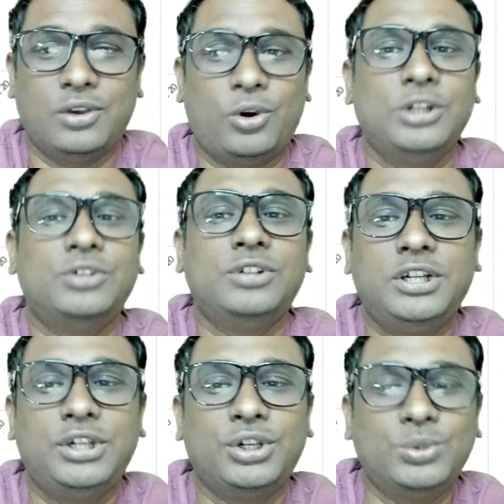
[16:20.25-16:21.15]
All you
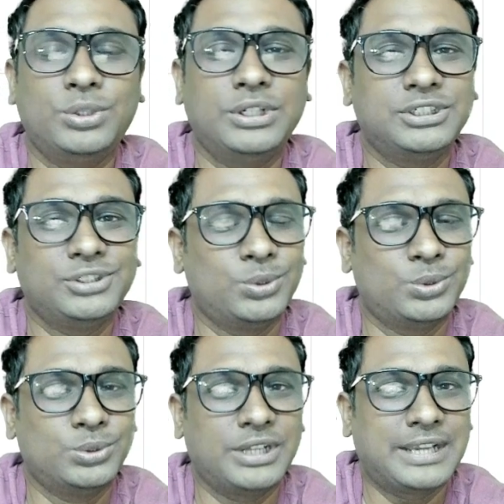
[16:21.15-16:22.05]
need to do is
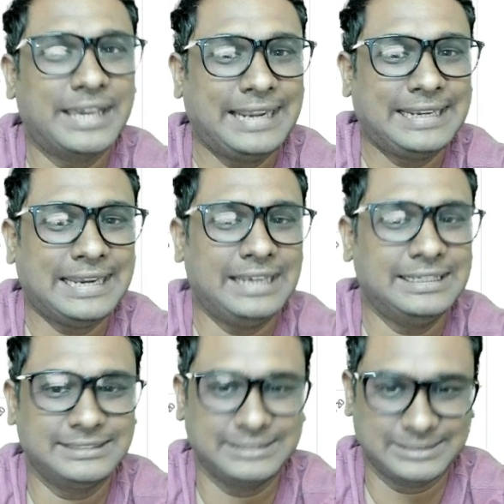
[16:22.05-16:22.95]
do the correct
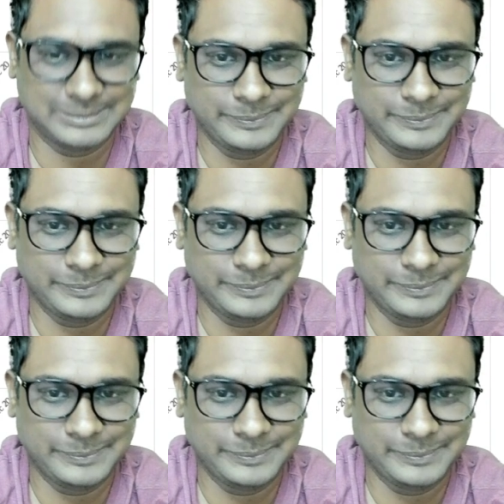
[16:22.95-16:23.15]
analysis.